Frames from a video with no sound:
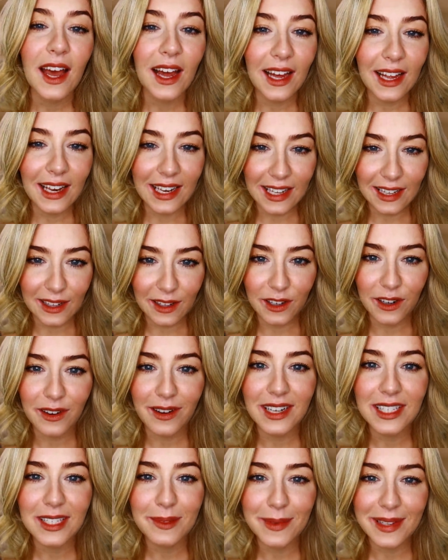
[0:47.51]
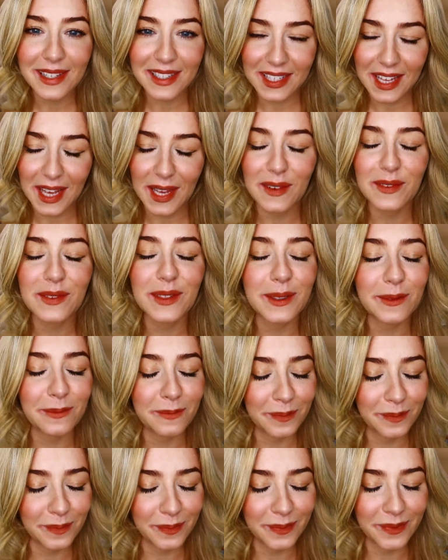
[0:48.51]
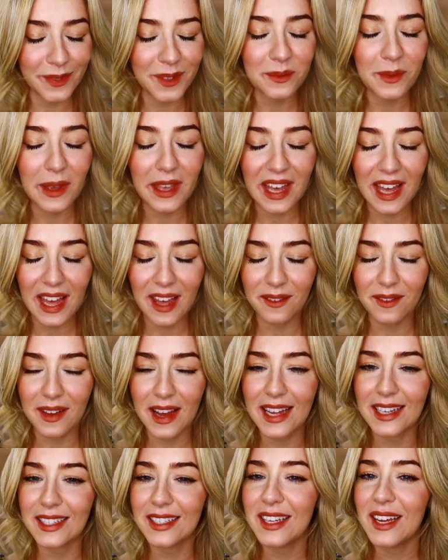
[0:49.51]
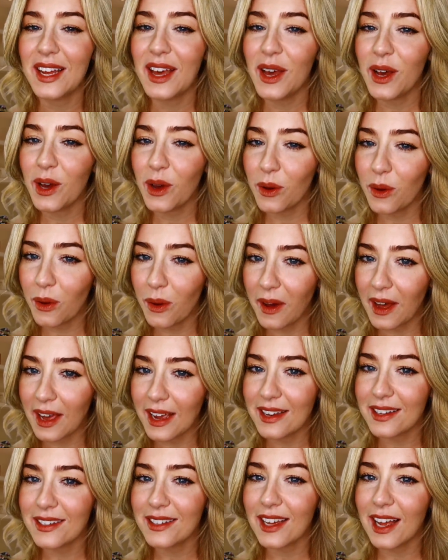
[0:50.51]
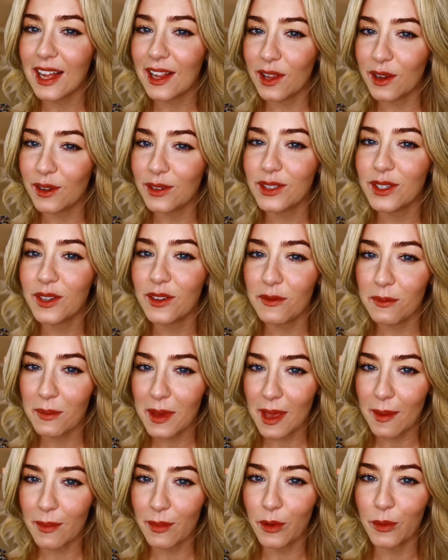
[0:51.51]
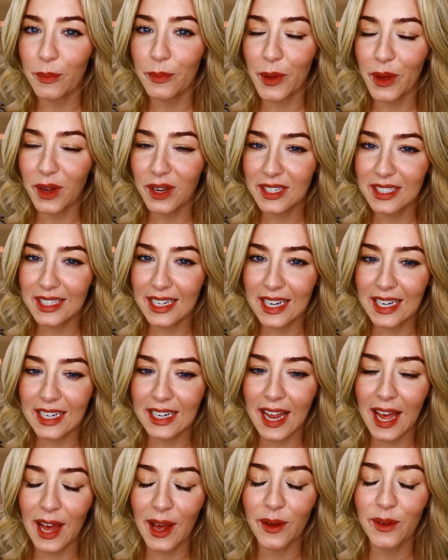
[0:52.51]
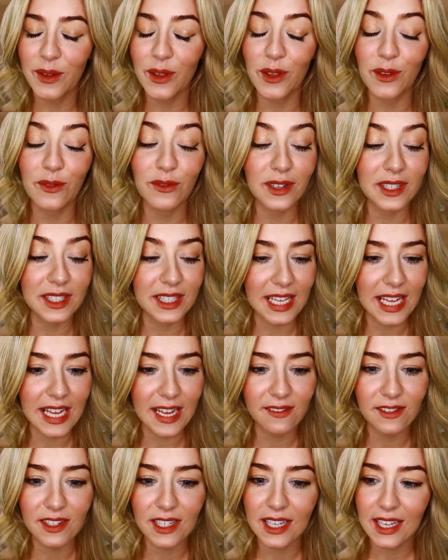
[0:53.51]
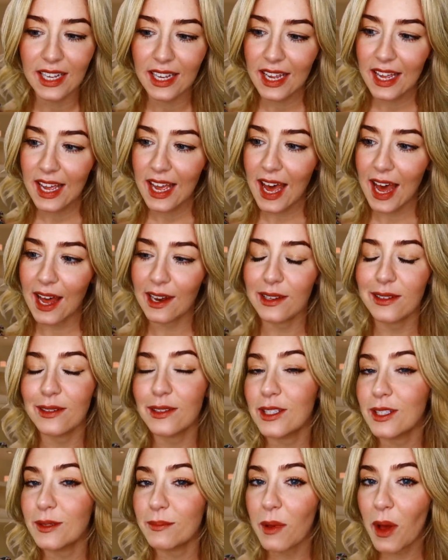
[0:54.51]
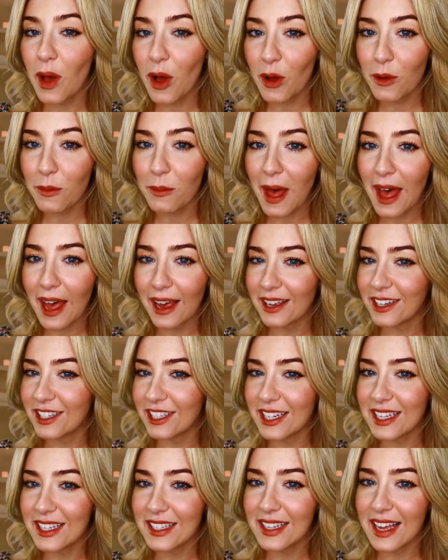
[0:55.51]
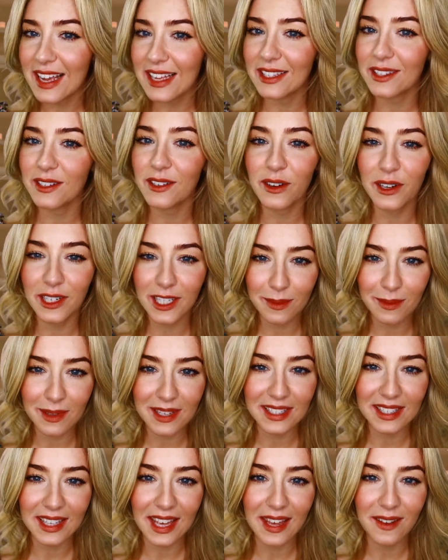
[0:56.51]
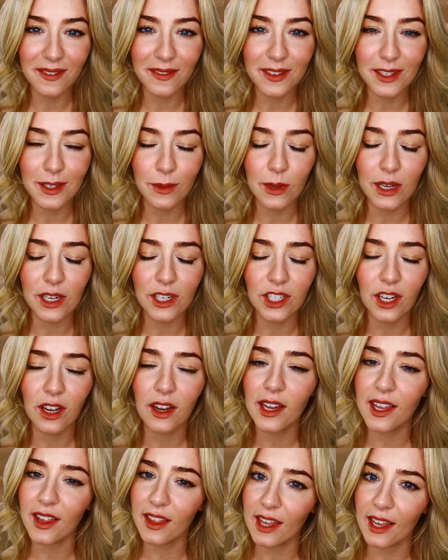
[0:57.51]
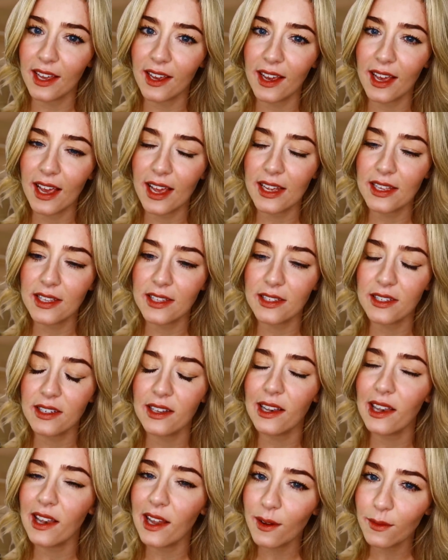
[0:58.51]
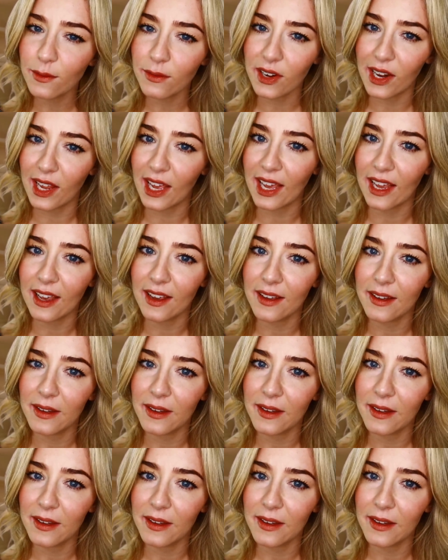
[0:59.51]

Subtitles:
A little Christmas gift. We have had quite a lot of people booked in now who've received our little spa packages as Christmas gifts, which I think is lovely.